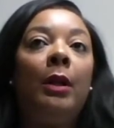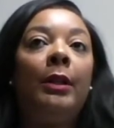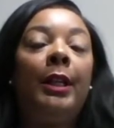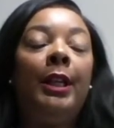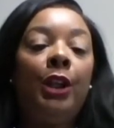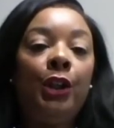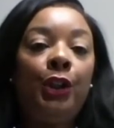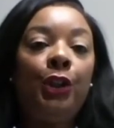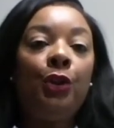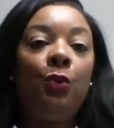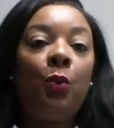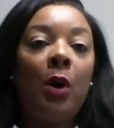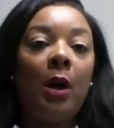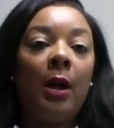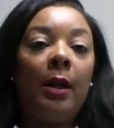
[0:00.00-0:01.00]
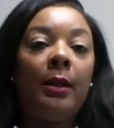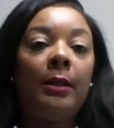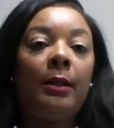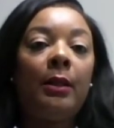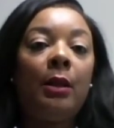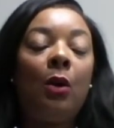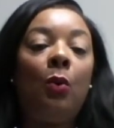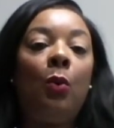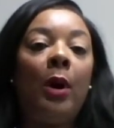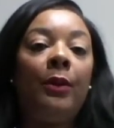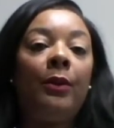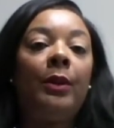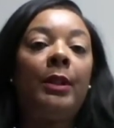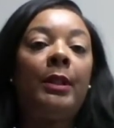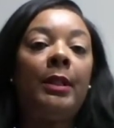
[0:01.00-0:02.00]
The issue was whether
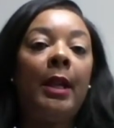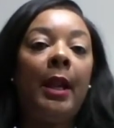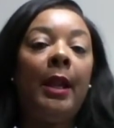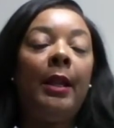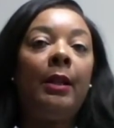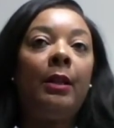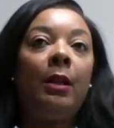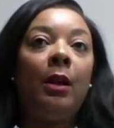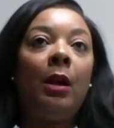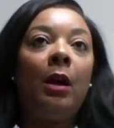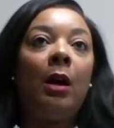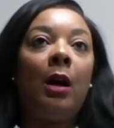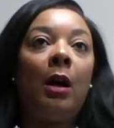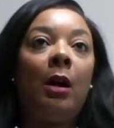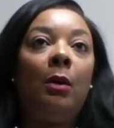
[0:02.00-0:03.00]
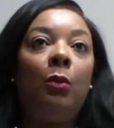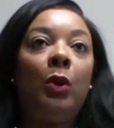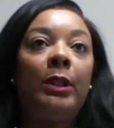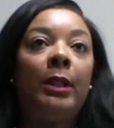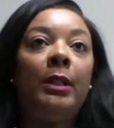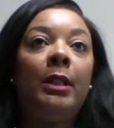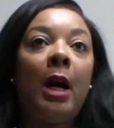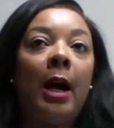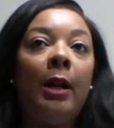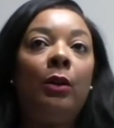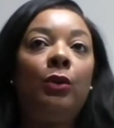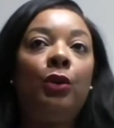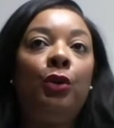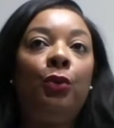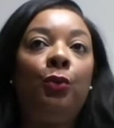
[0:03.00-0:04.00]
the state was entitled
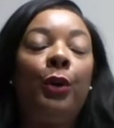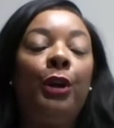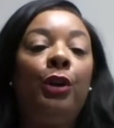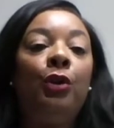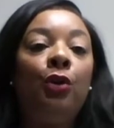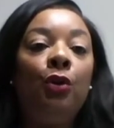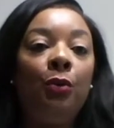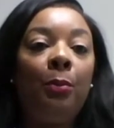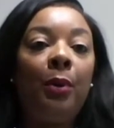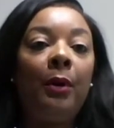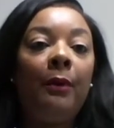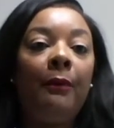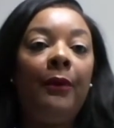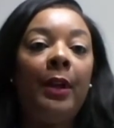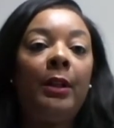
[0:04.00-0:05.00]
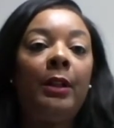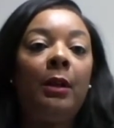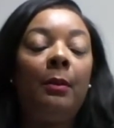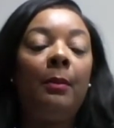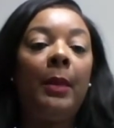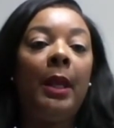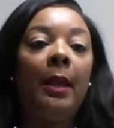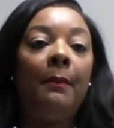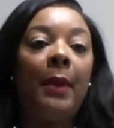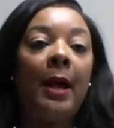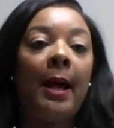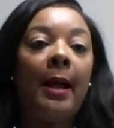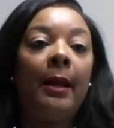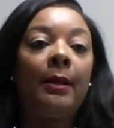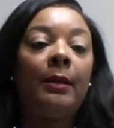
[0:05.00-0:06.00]
to recoup victim
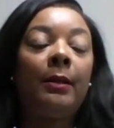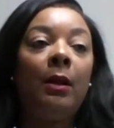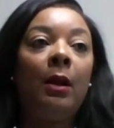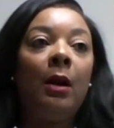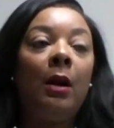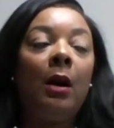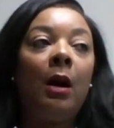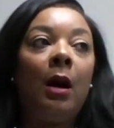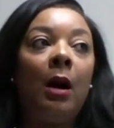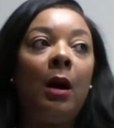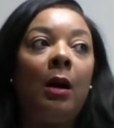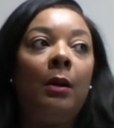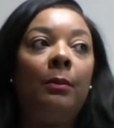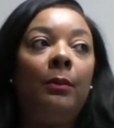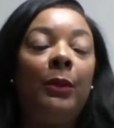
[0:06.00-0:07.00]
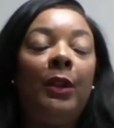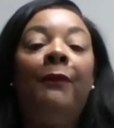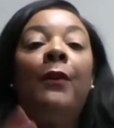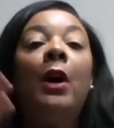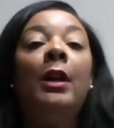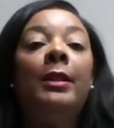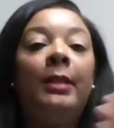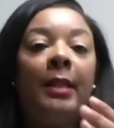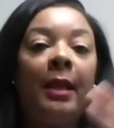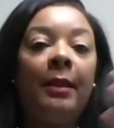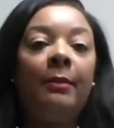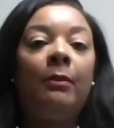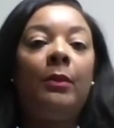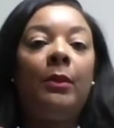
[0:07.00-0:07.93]
impact, the funds that